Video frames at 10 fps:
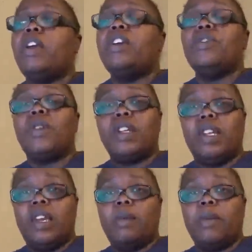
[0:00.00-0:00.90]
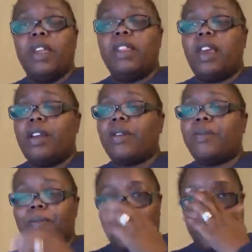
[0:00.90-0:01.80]
and you can DM me there.
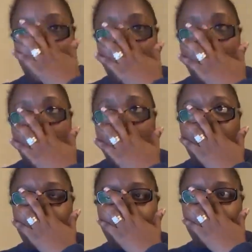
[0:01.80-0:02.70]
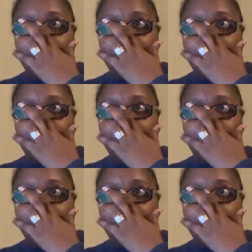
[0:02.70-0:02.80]
Um,